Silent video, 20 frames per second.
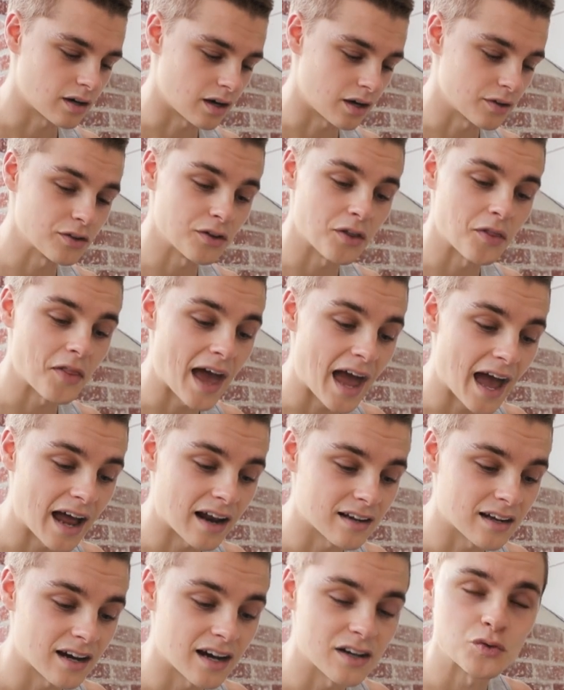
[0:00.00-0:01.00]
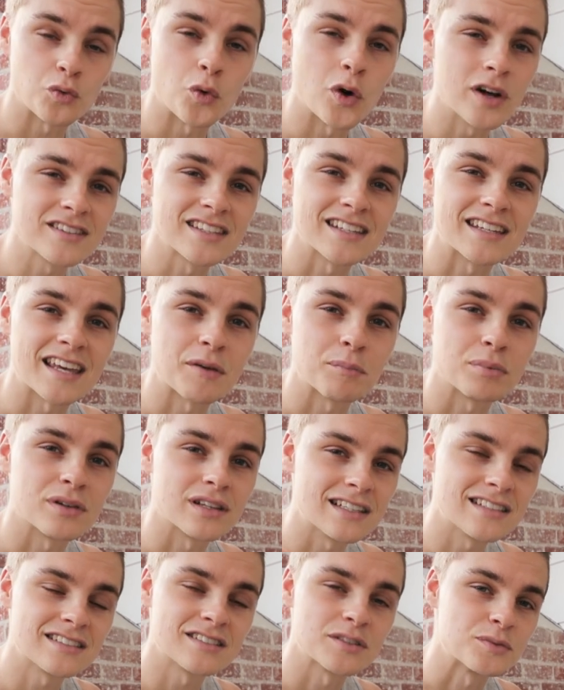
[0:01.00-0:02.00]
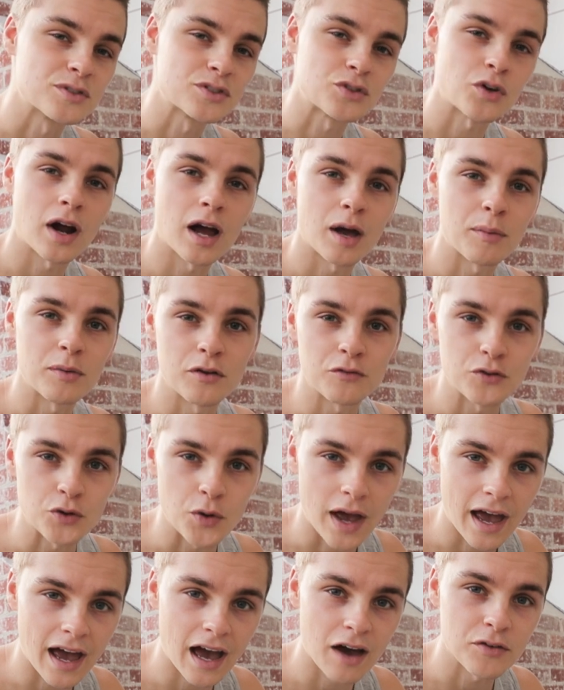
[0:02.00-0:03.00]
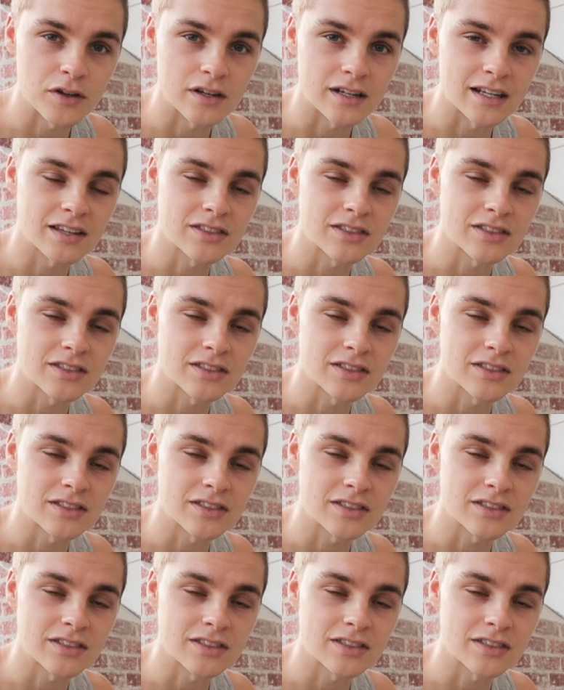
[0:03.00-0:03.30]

Other than that, guys, once again, please subscribe if you haven't.